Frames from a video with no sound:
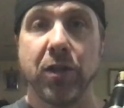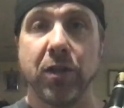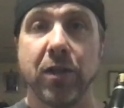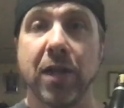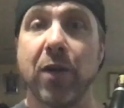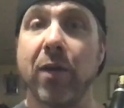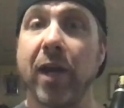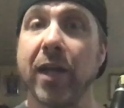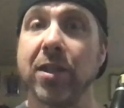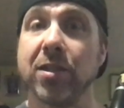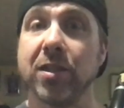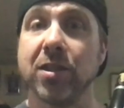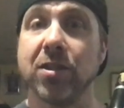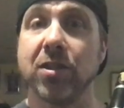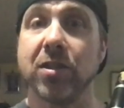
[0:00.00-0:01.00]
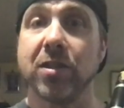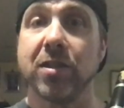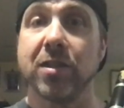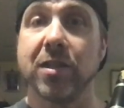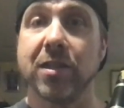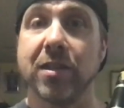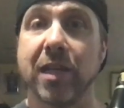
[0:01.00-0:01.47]
Now, I actually just
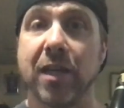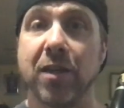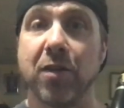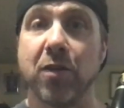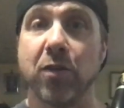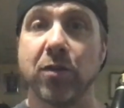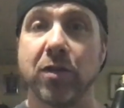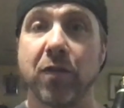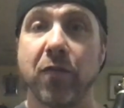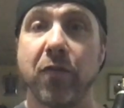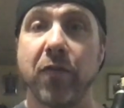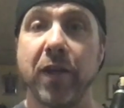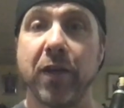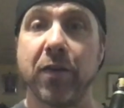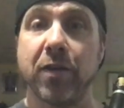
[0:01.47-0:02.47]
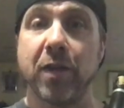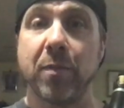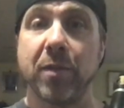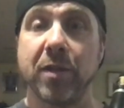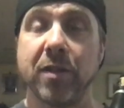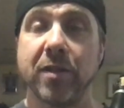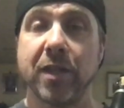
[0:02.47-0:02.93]
said the notes and fingered them
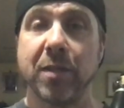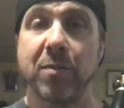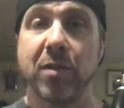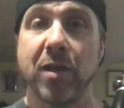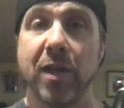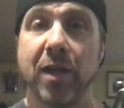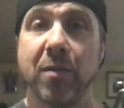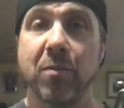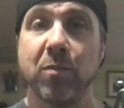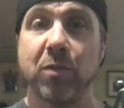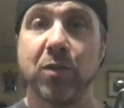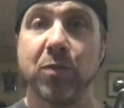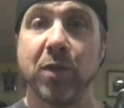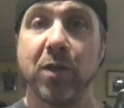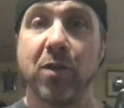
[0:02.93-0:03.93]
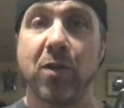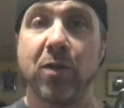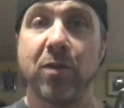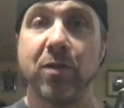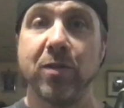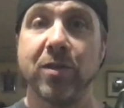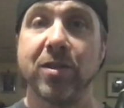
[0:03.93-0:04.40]
at the same time, which we call
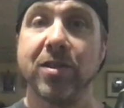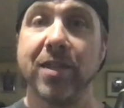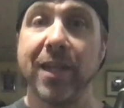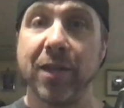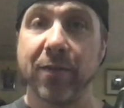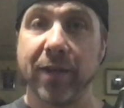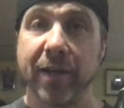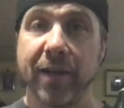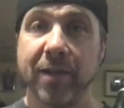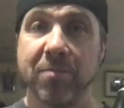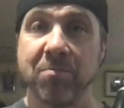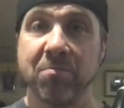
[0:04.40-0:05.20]
singering it.